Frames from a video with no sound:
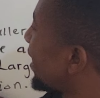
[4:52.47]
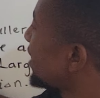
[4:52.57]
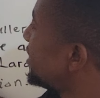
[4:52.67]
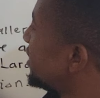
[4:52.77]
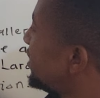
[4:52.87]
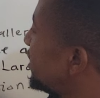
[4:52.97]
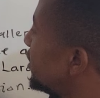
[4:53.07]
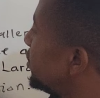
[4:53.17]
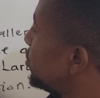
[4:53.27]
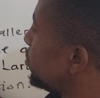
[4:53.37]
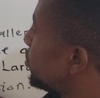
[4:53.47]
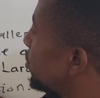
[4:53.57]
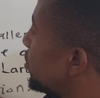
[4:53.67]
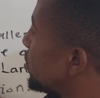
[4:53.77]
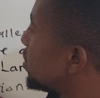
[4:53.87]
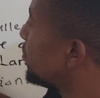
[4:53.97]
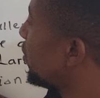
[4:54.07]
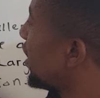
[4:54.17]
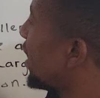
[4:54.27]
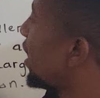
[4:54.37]
crush it into
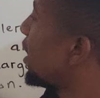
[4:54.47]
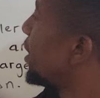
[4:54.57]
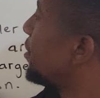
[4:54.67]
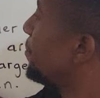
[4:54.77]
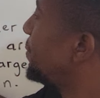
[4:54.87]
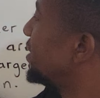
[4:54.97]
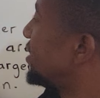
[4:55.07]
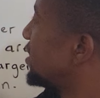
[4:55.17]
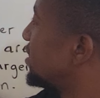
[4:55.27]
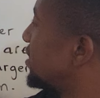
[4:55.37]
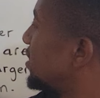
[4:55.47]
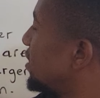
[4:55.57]
smaller pieces.